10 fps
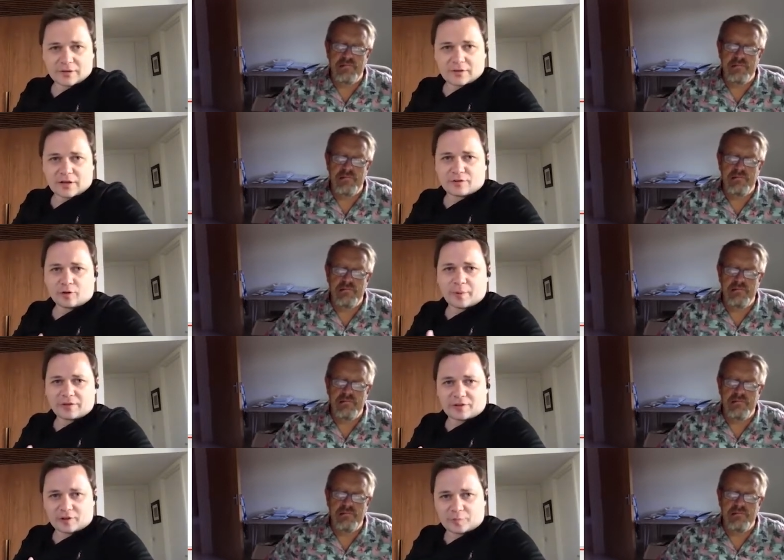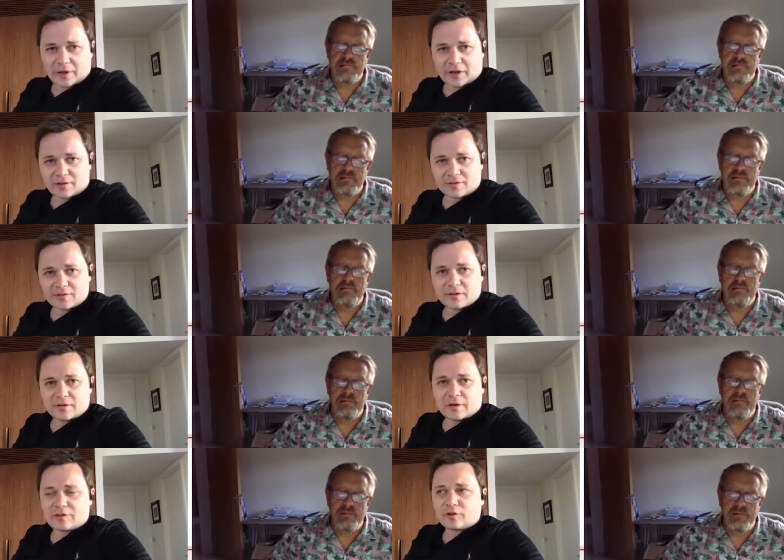Speaker 1: It's all based on experience.
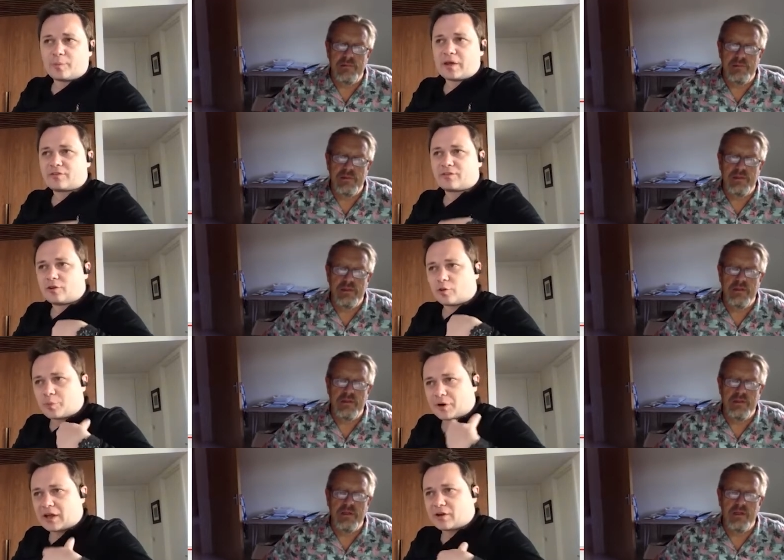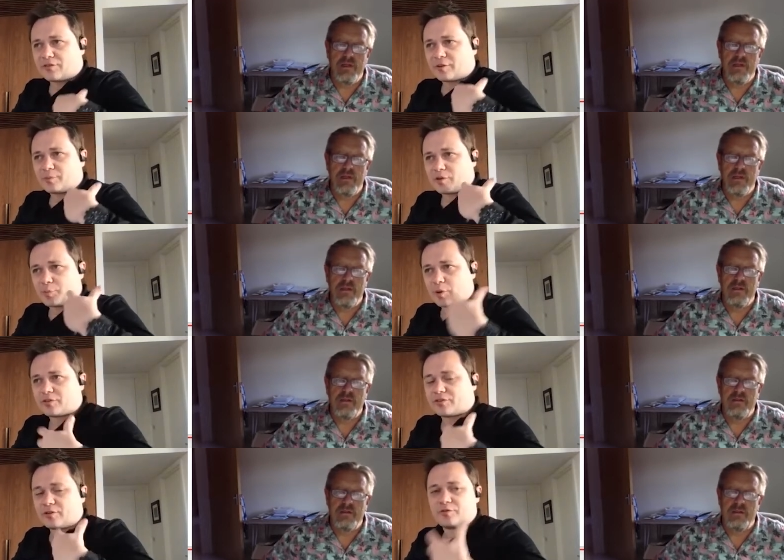It's all based on or predicated on somebody's
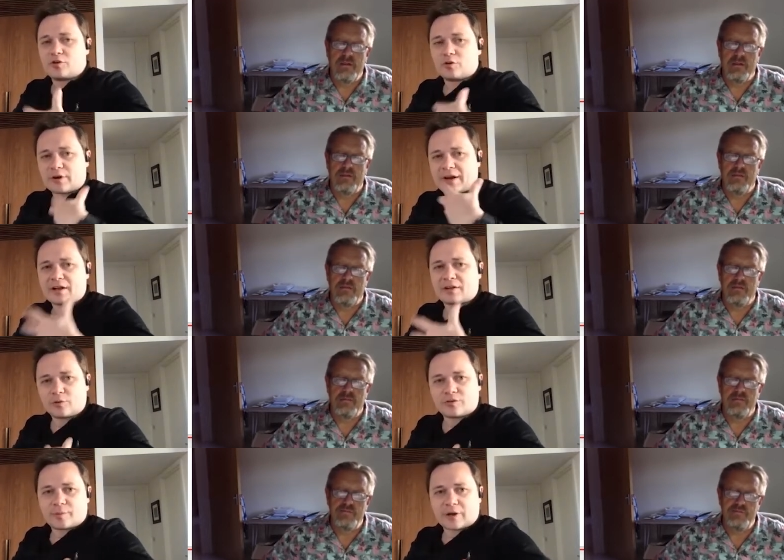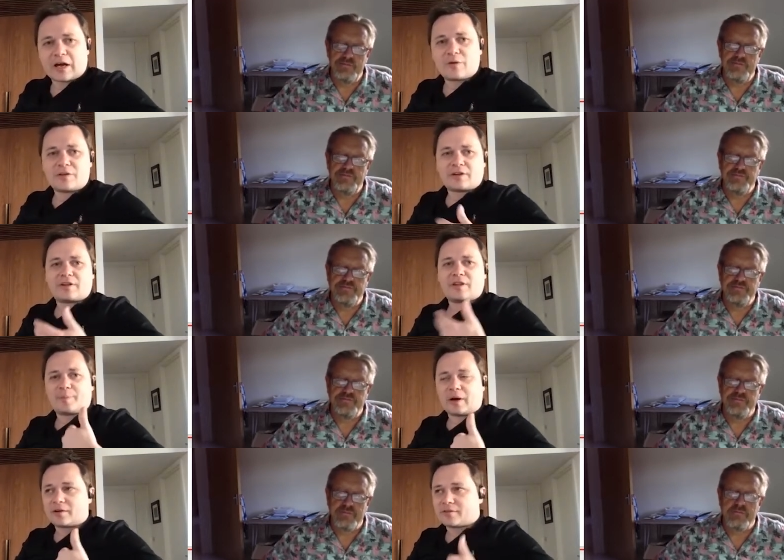personal view or anecdotes about how they did it in the
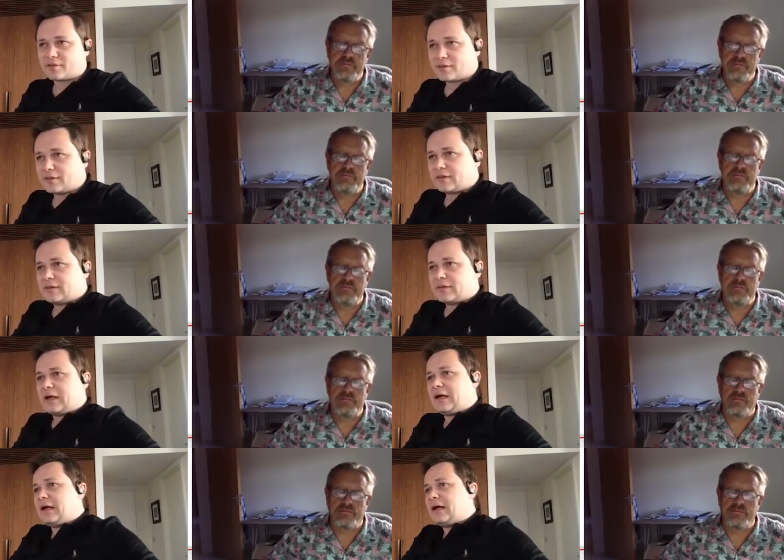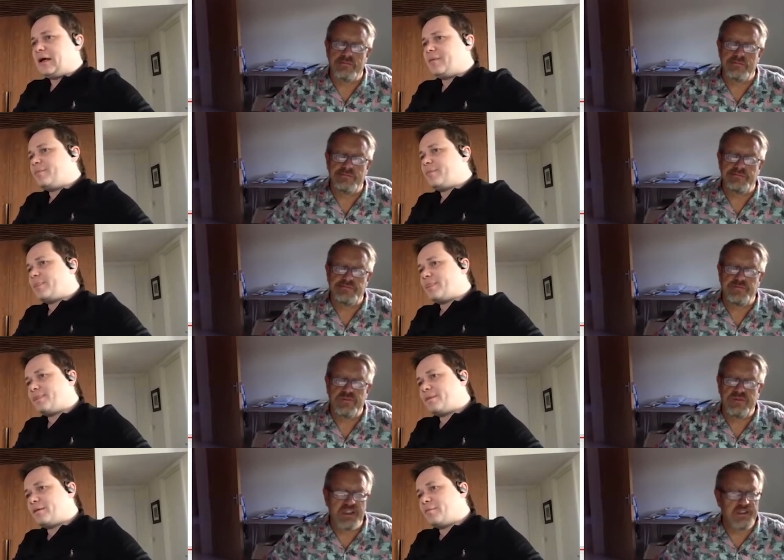past.
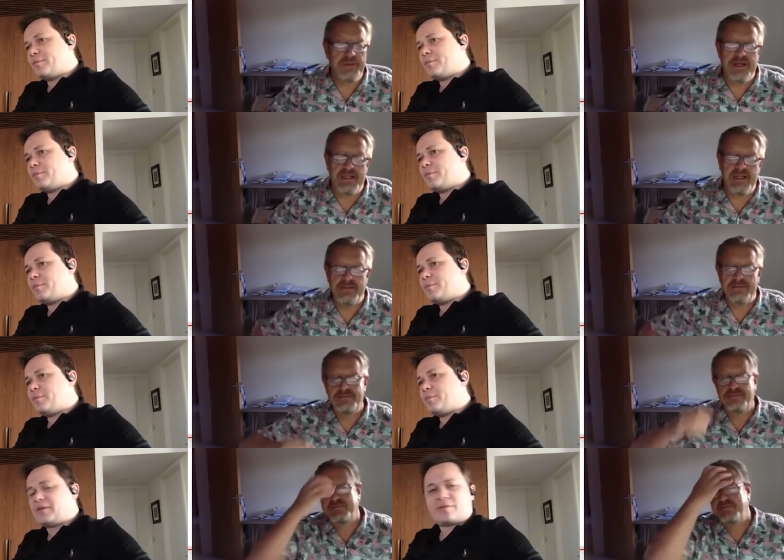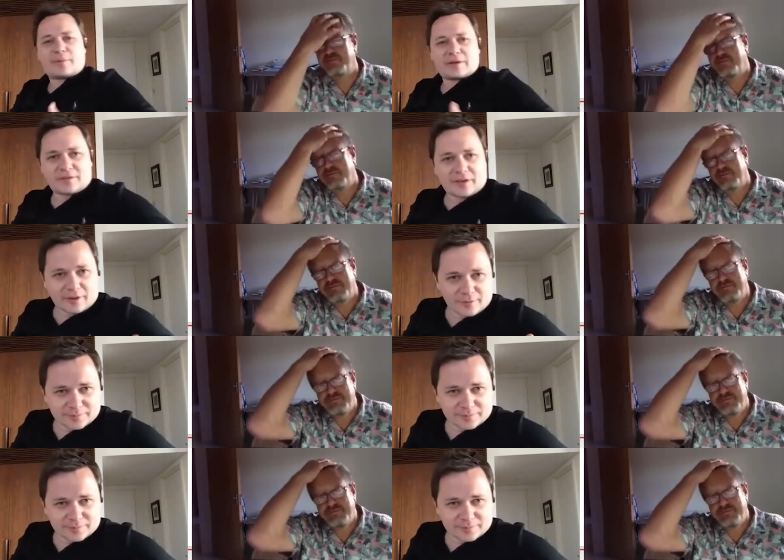Doesn't matter now. It doesn't matter now.